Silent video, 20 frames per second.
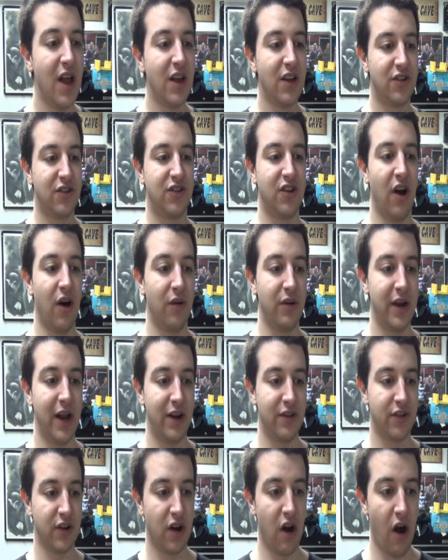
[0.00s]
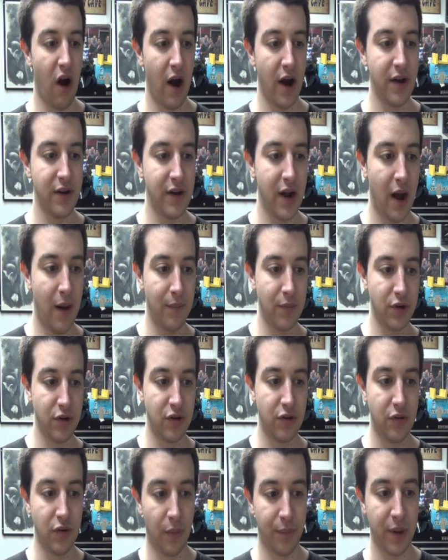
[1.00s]
So now he's like, alright, now I'm
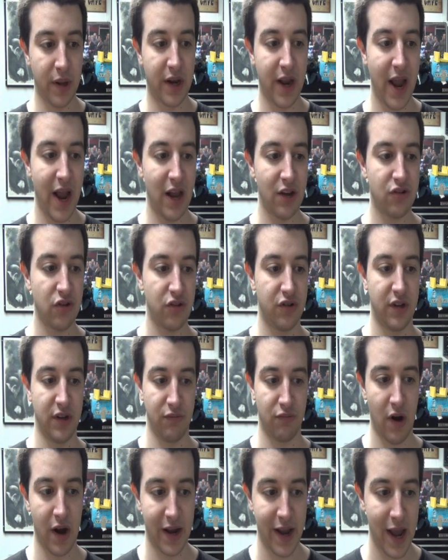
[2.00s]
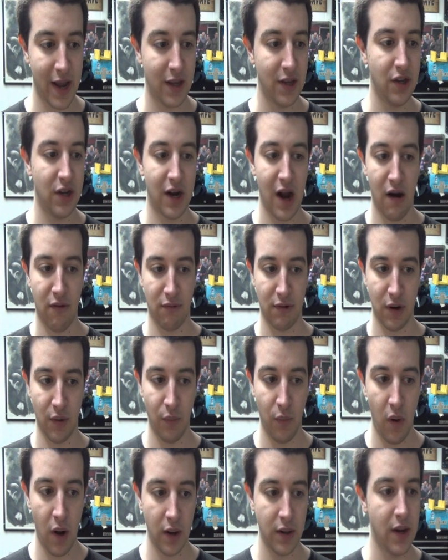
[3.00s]
gonna play Chaos Source. Raigeki, you got rid
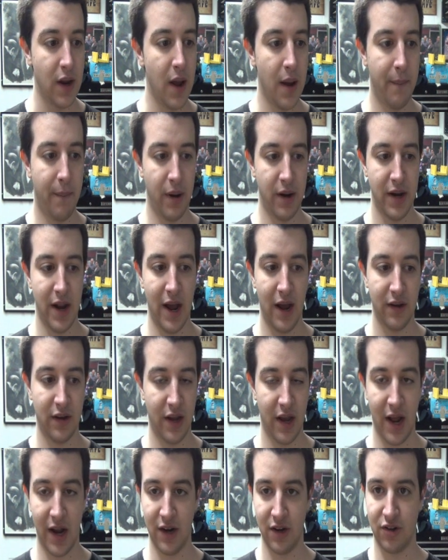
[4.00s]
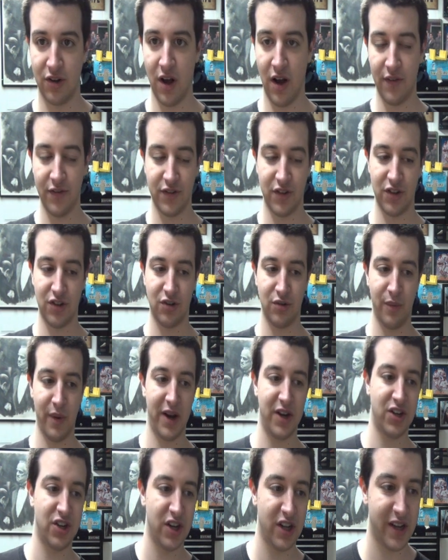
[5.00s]
of 1, but now you had a tough
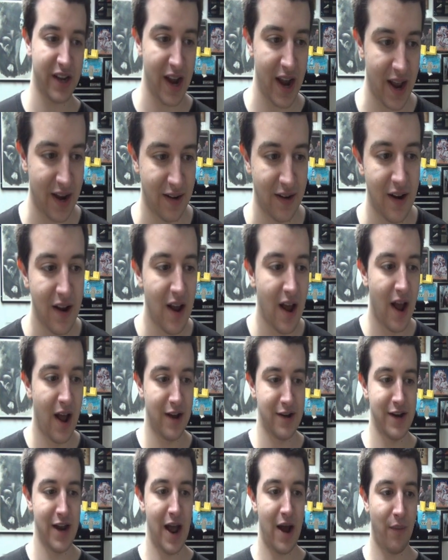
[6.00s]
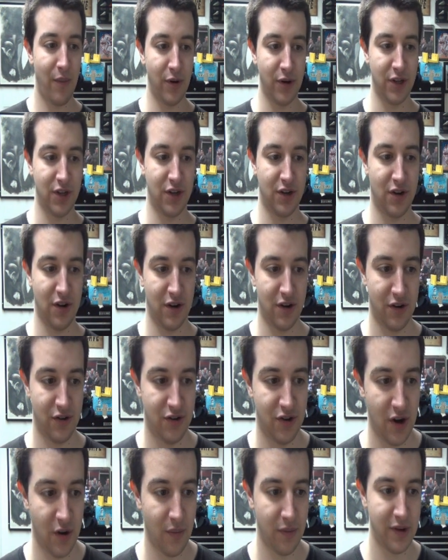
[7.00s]
situation again. And now what are you gonna
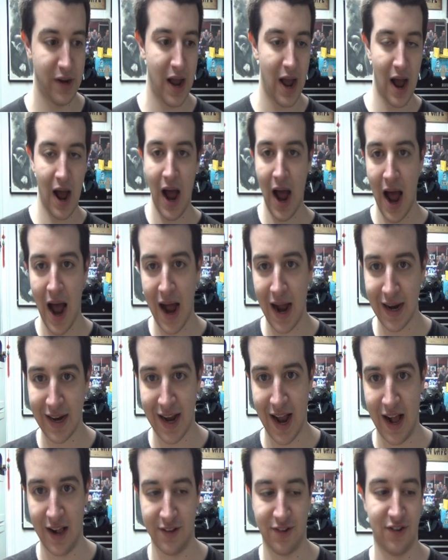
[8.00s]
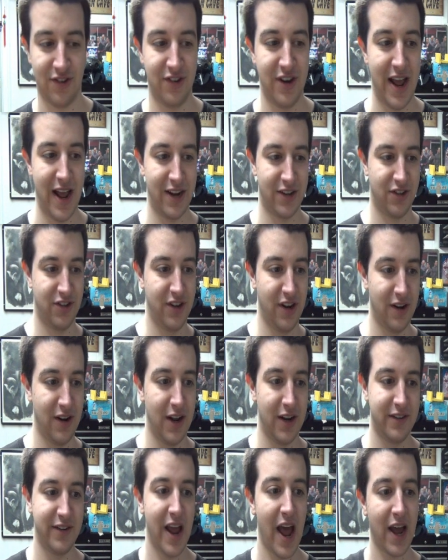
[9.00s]
do? Now I got snatched down.
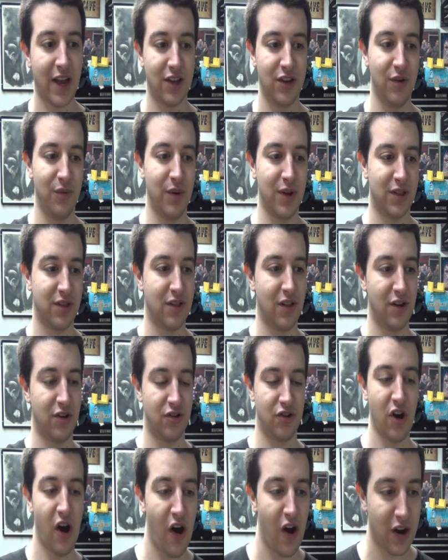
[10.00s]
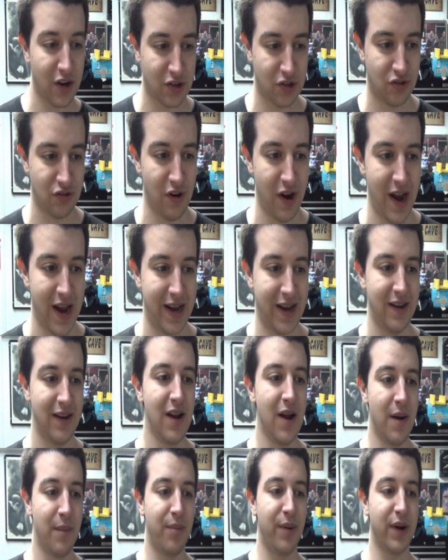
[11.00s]
I attack you with the Dark Dragon,
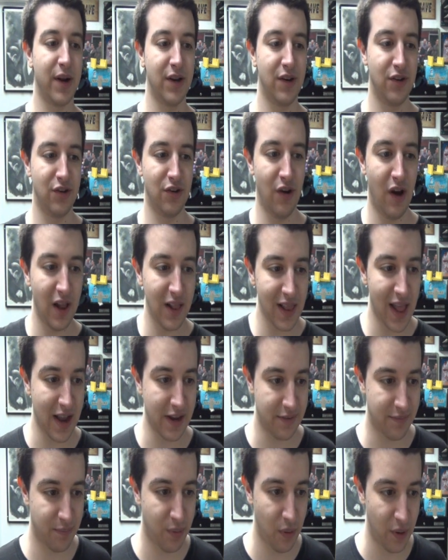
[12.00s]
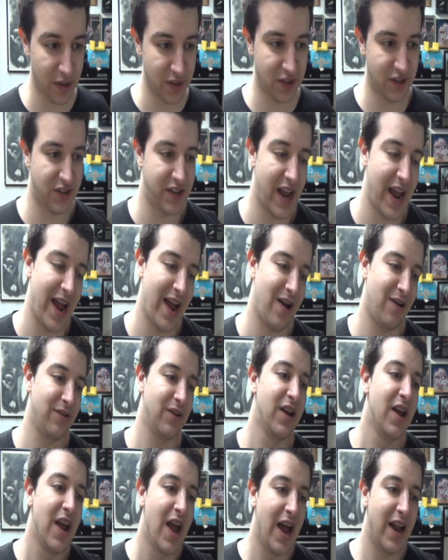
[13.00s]
bringing your life points down.
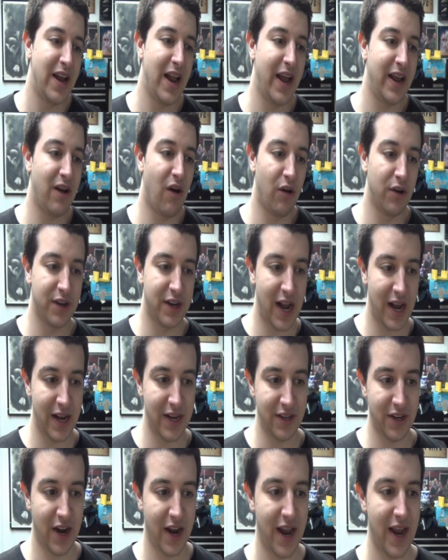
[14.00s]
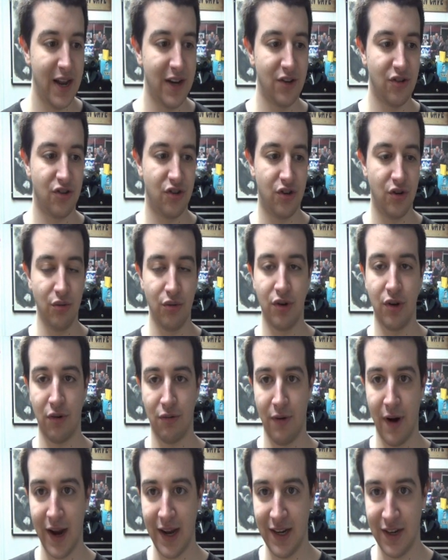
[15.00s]
And now all you got in your hand is 2
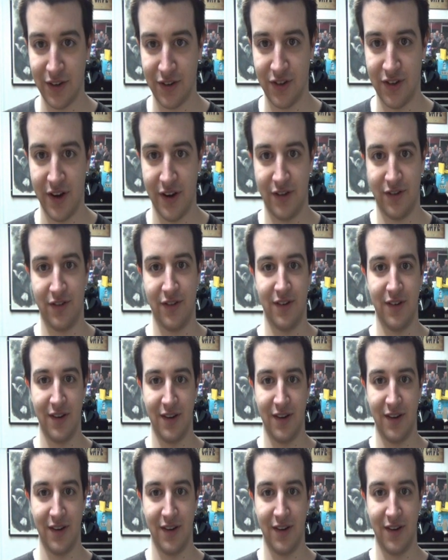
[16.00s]
Uranuses.